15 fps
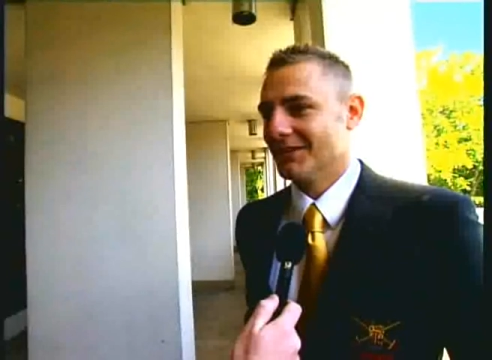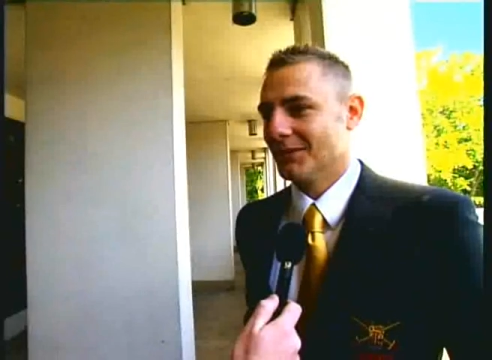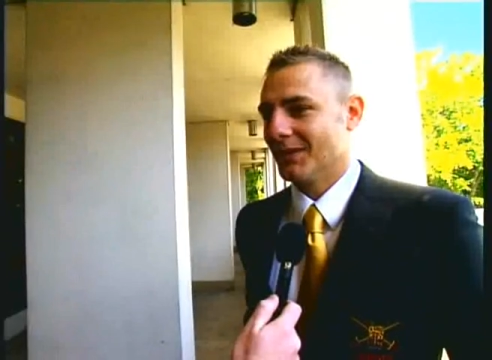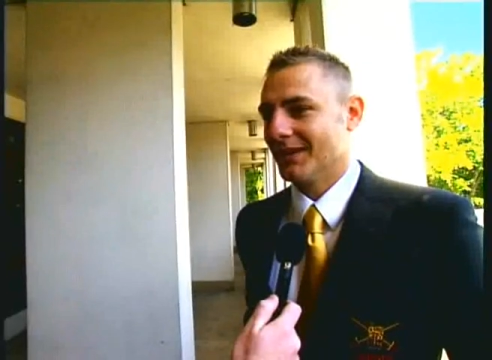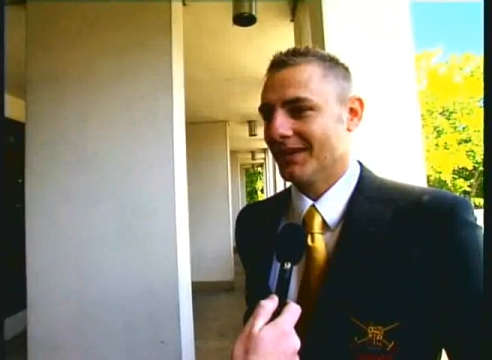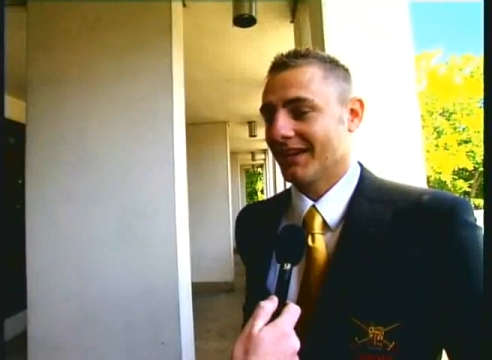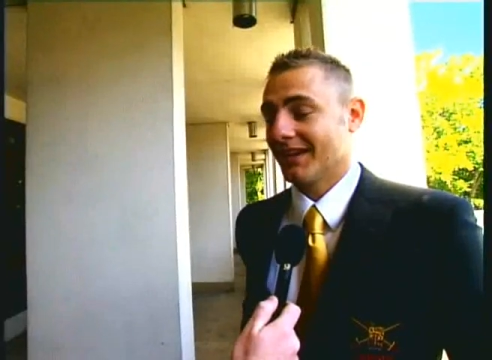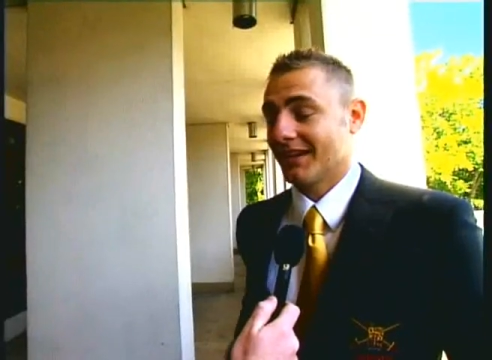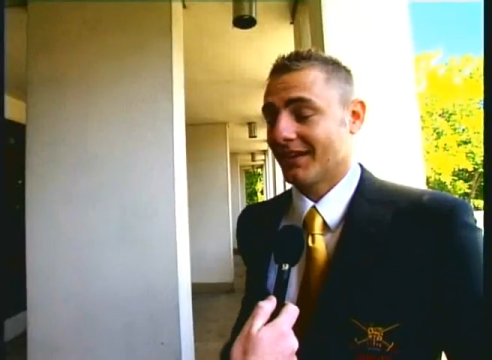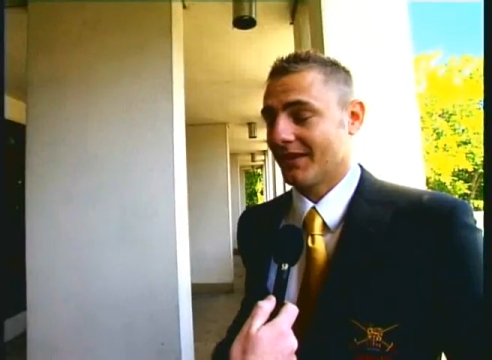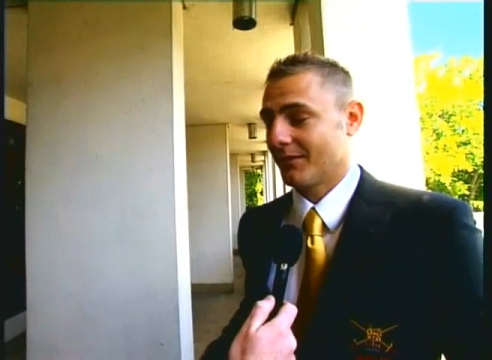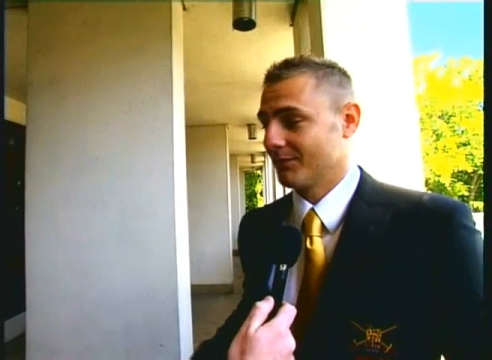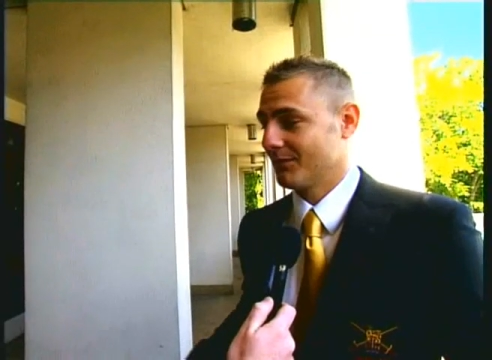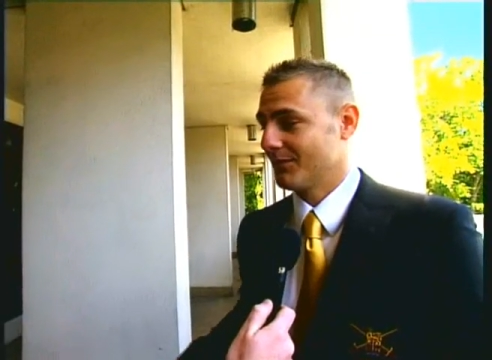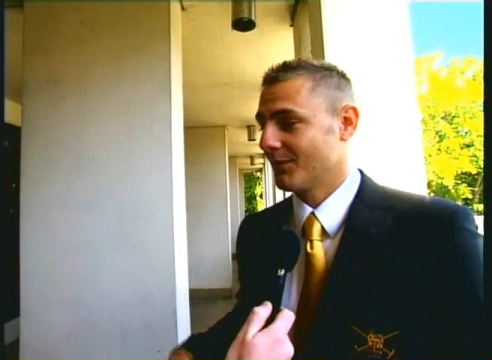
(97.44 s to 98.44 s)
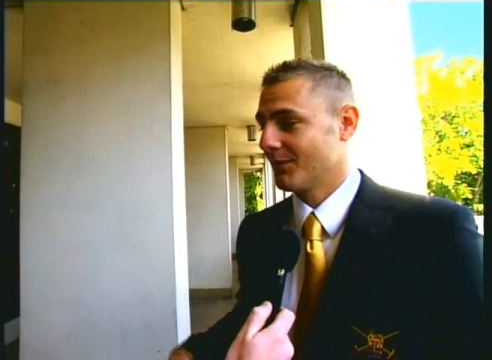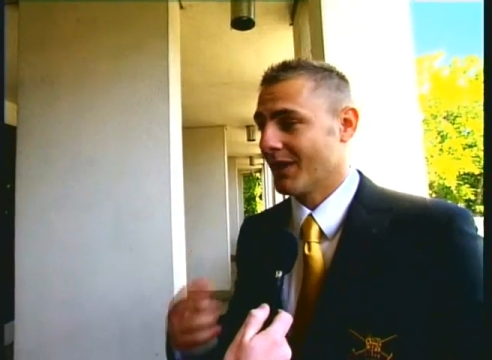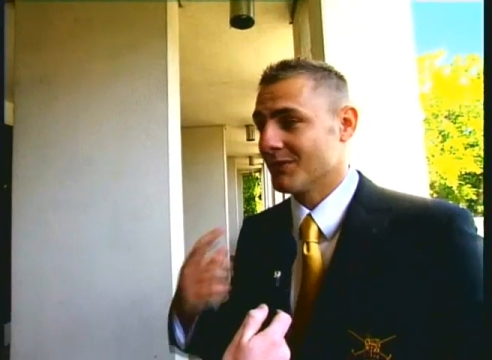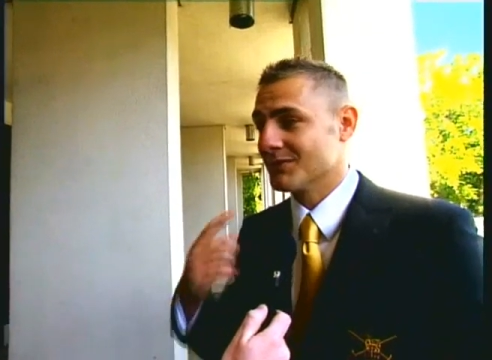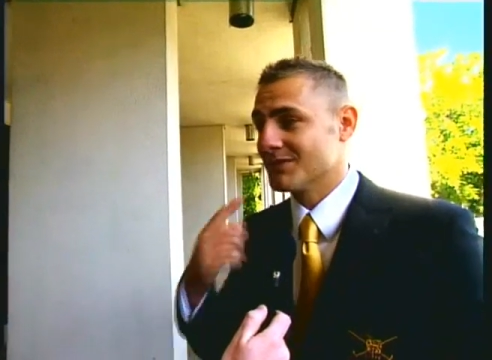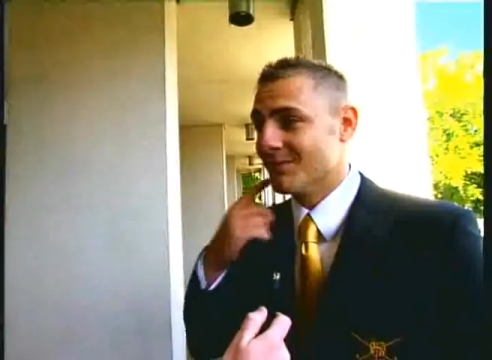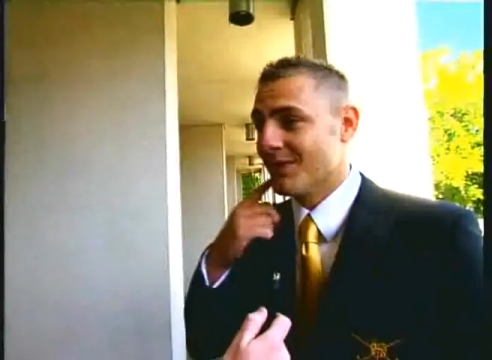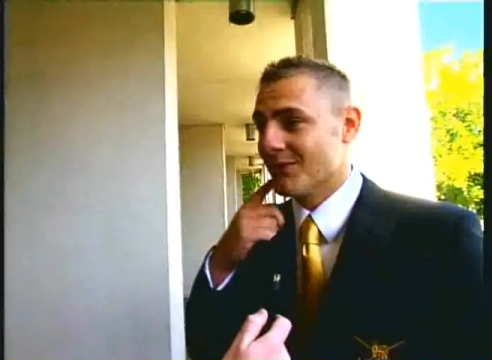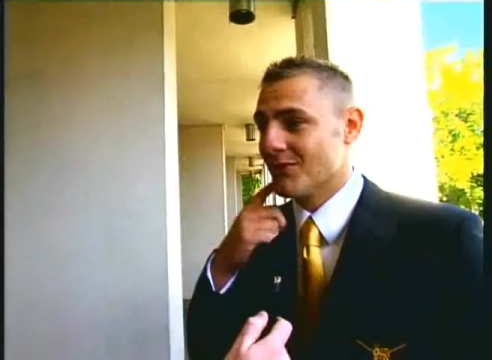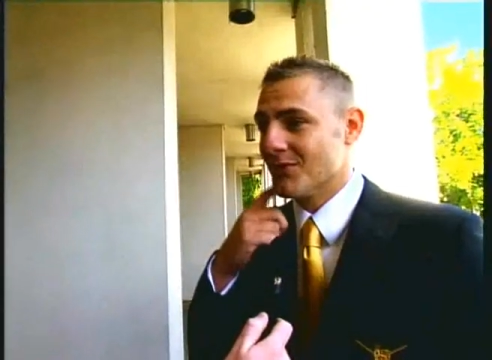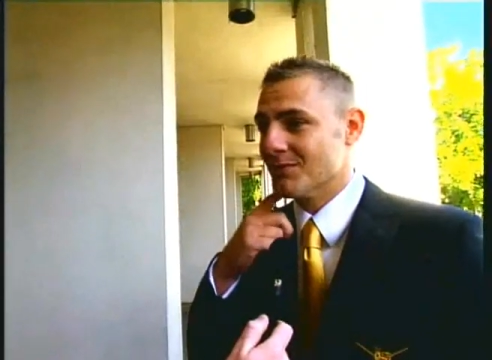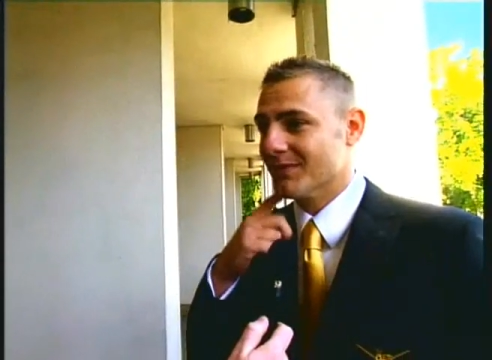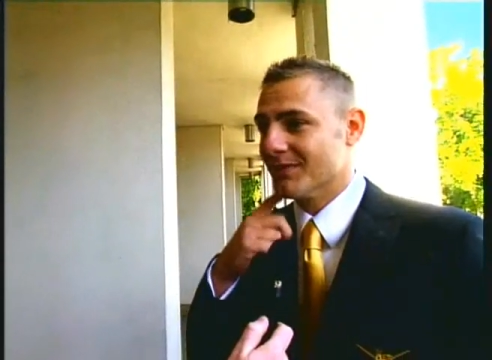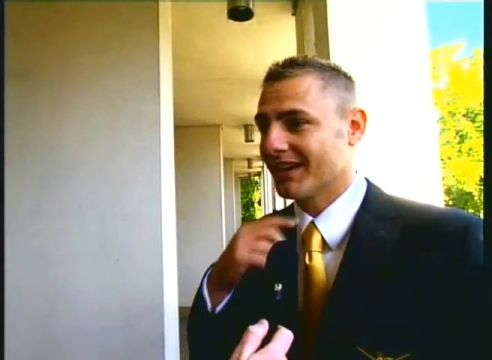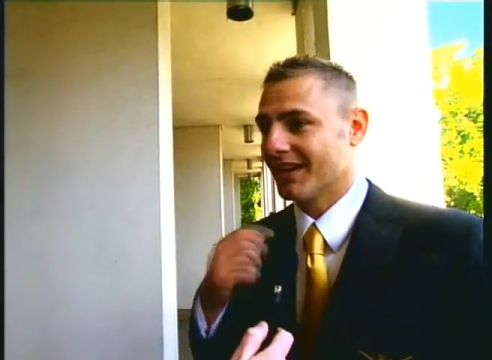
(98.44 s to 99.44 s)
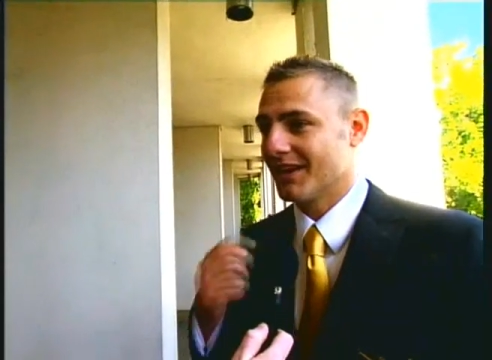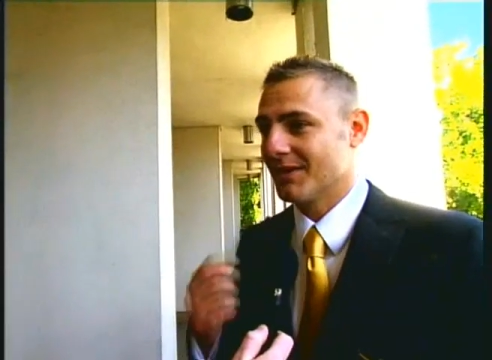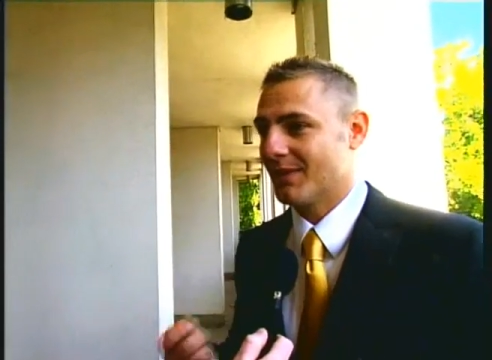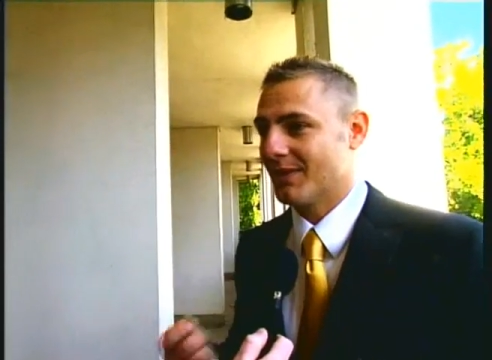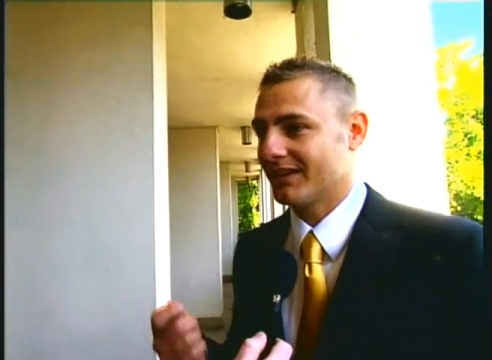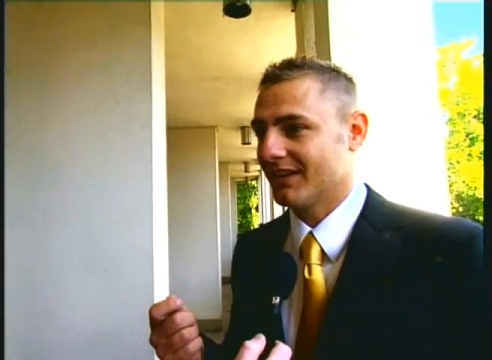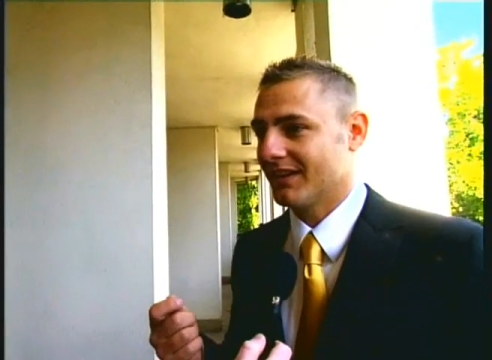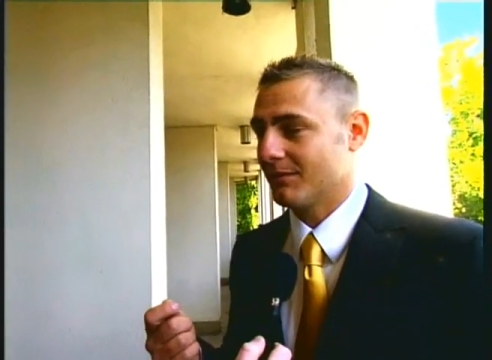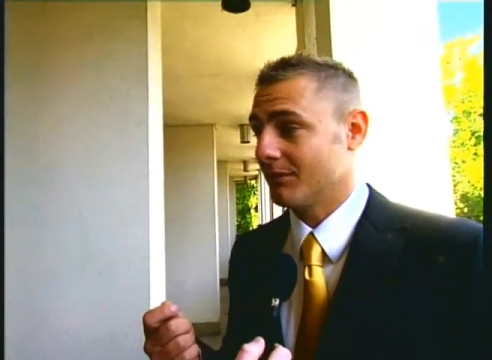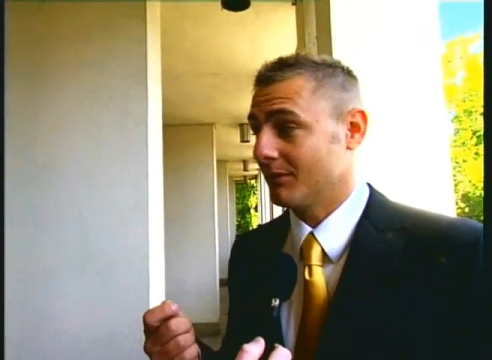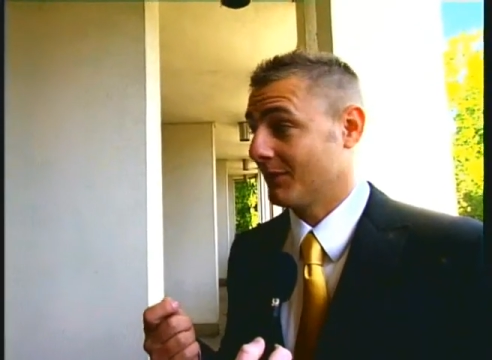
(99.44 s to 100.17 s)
when I was in my room, I kind of picked it up,